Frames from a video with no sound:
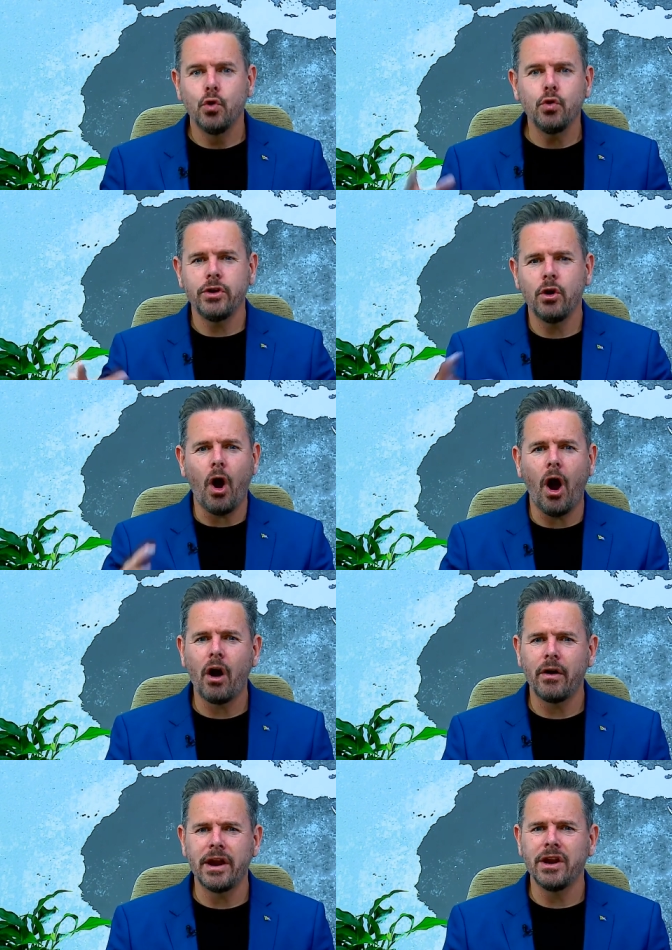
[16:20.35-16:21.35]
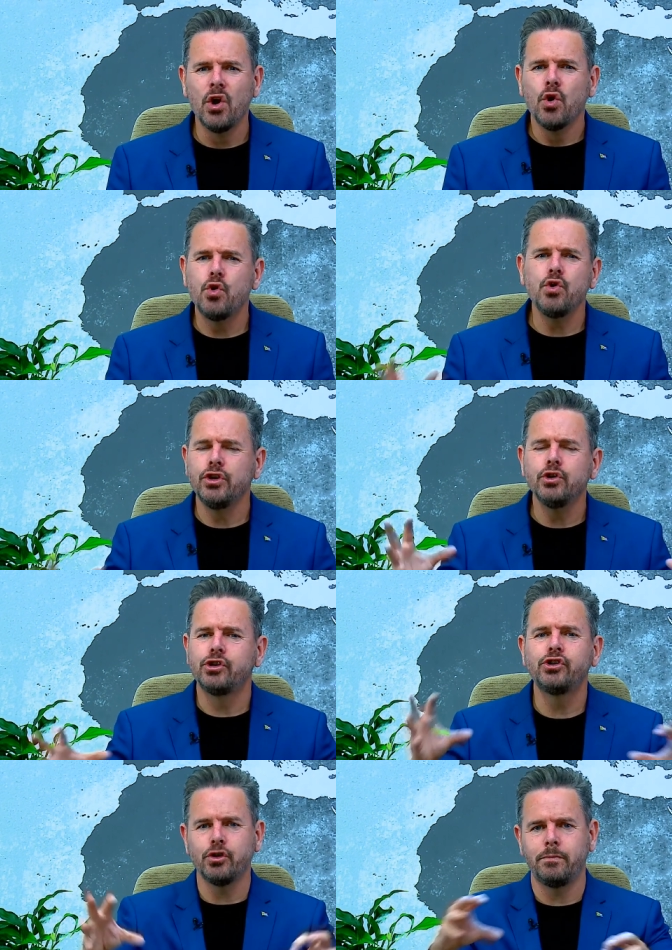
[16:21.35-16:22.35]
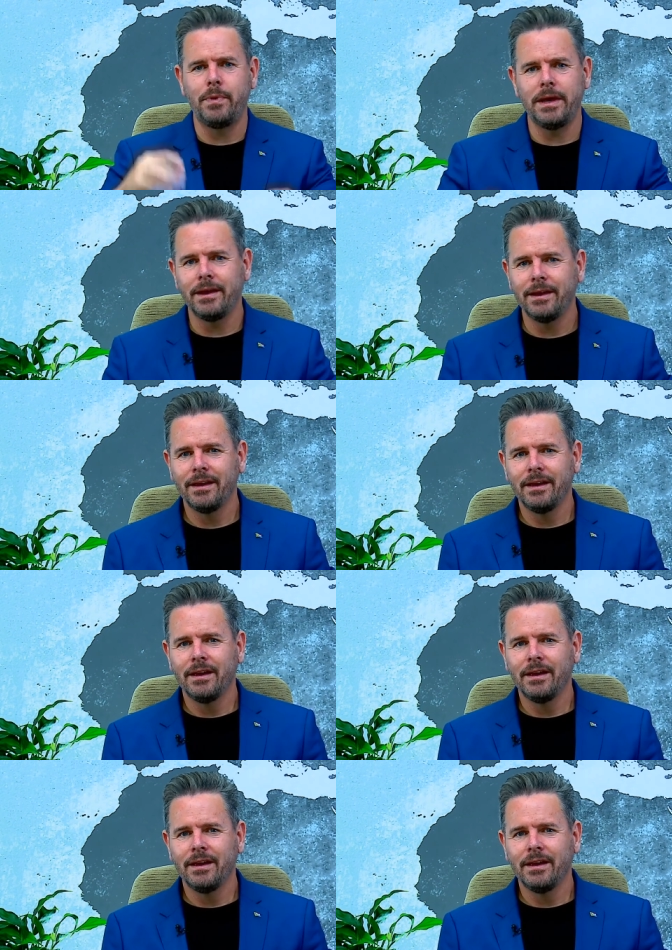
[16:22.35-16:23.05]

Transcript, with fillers: who you are and who you should be.